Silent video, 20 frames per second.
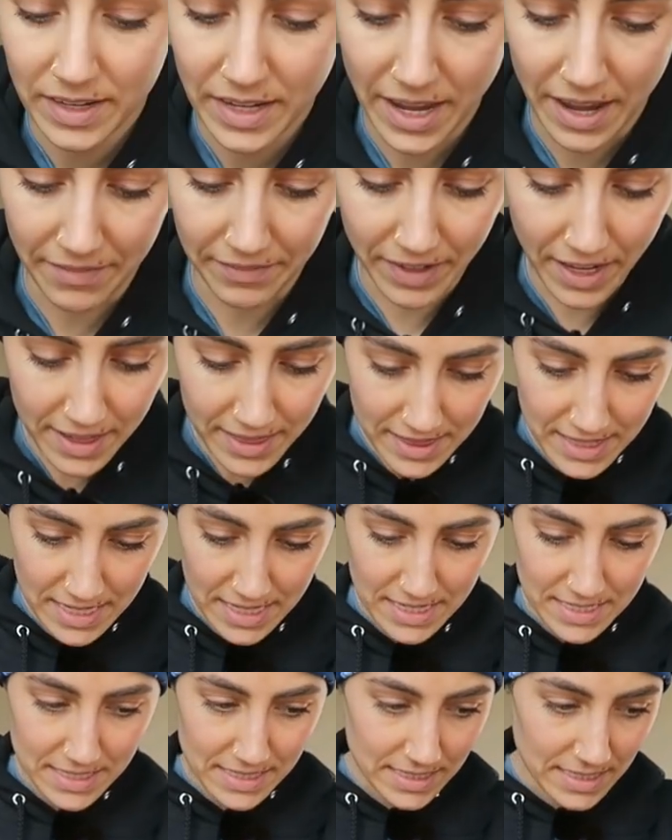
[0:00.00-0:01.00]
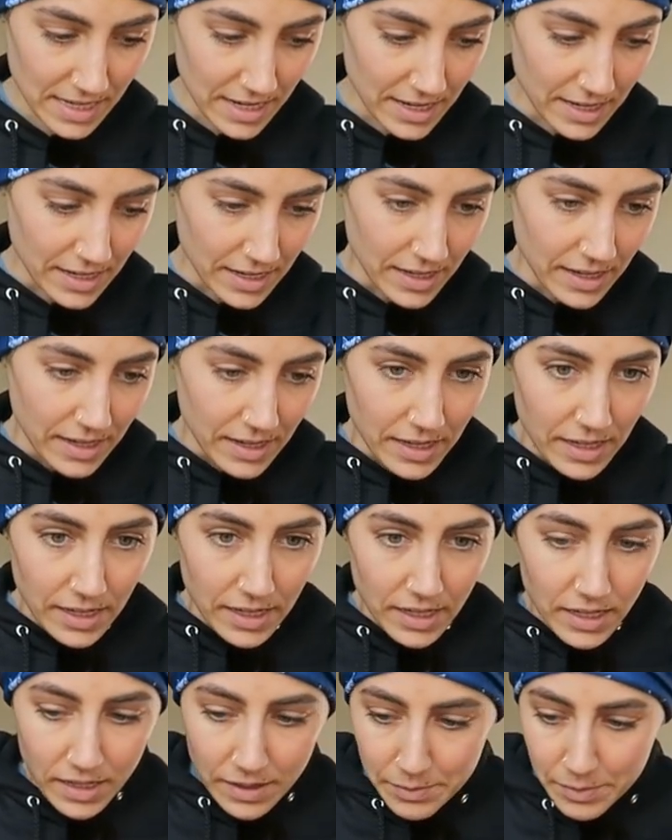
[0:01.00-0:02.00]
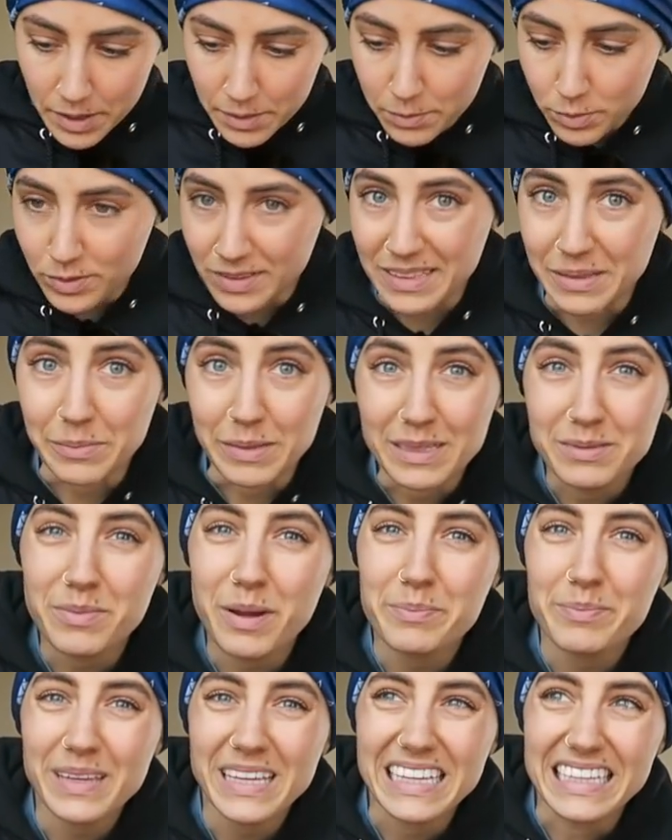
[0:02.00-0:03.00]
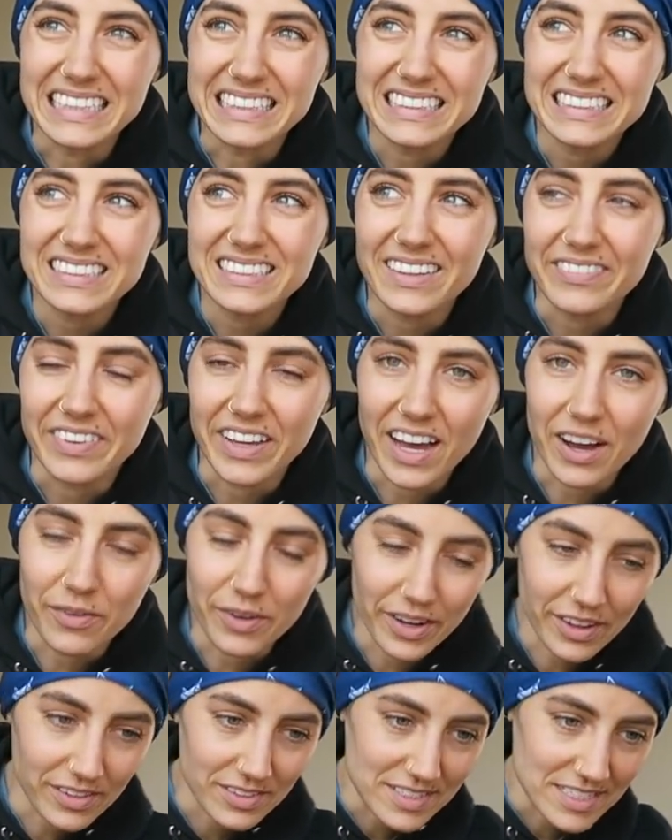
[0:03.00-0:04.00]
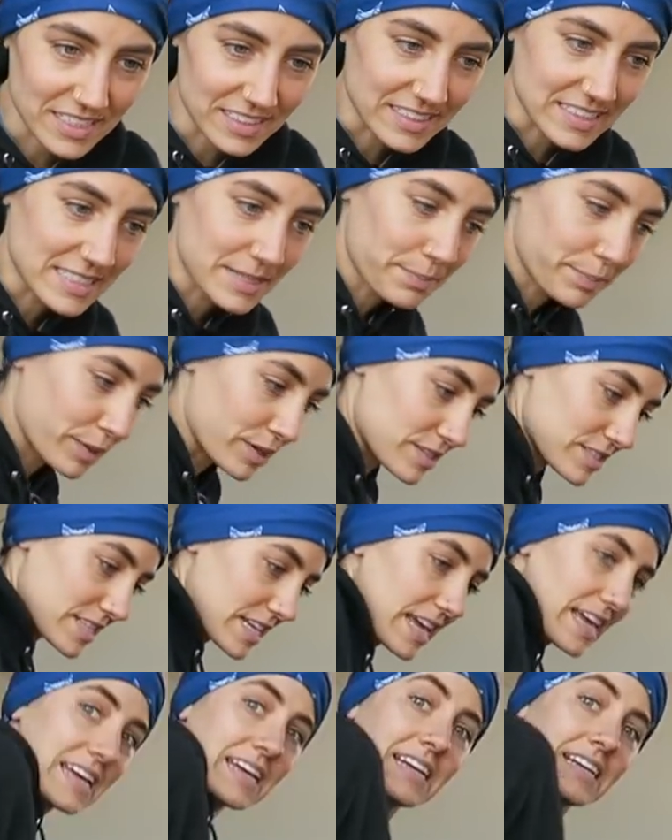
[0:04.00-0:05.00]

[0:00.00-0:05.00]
okay, I've got these. I'm gonna put them in my pants. I've got one of those little zippers